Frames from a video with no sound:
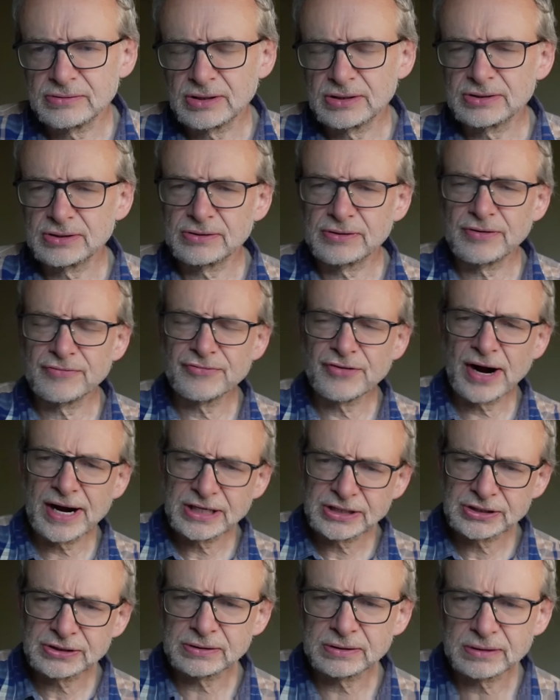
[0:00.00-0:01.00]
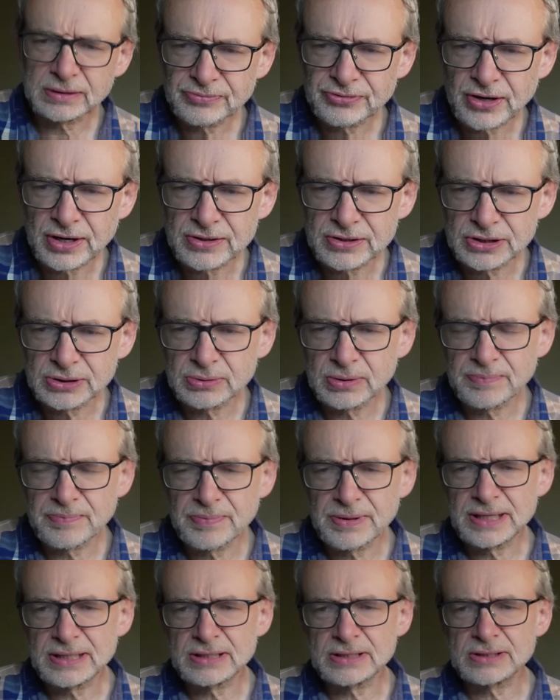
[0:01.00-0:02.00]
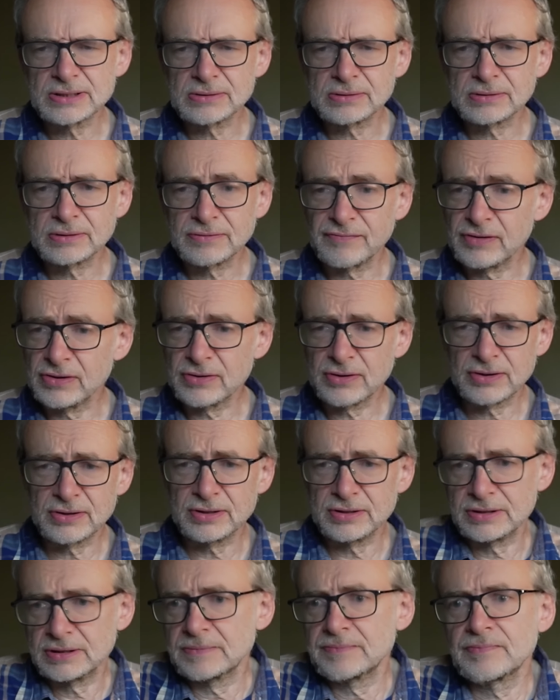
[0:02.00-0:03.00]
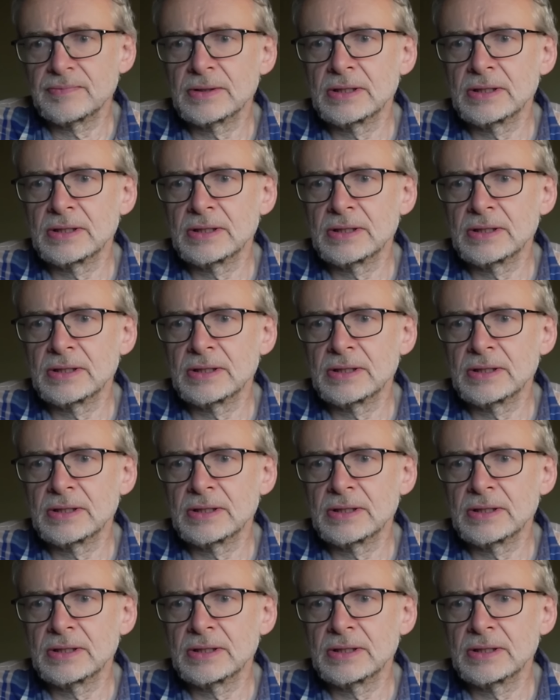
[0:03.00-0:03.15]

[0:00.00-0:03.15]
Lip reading: The sort of rational approach would be to sort of look at